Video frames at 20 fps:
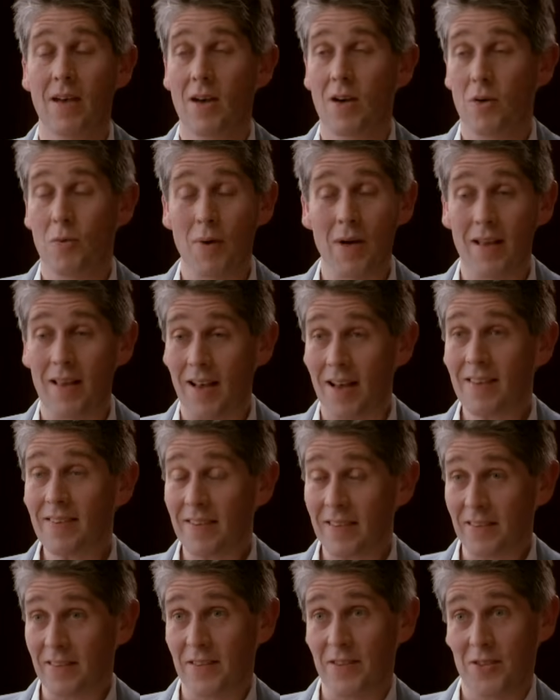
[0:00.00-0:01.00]
Well, I
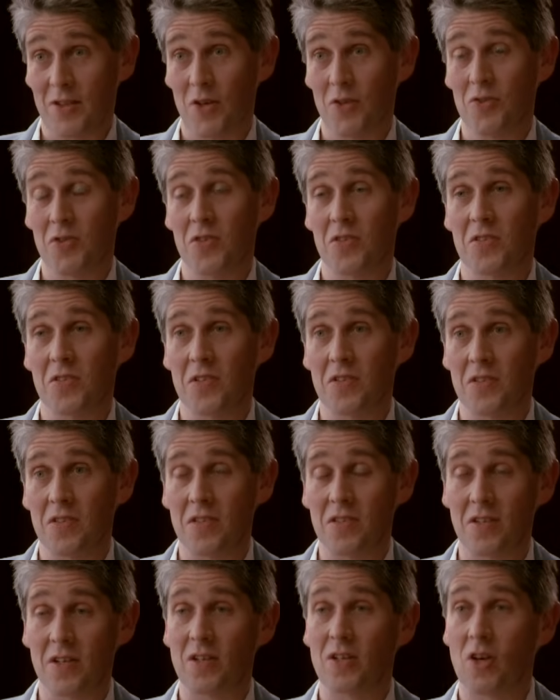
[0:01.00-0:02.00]
think that consciousness is
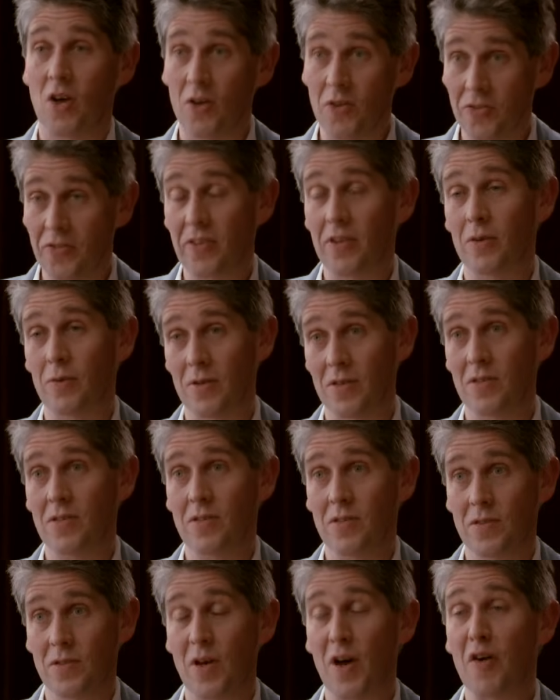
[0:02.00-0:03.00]
a
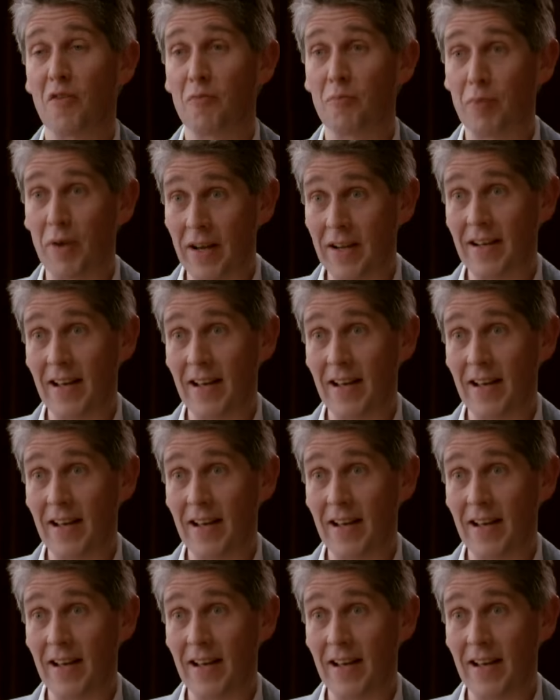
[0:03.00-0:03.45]
consequence of brain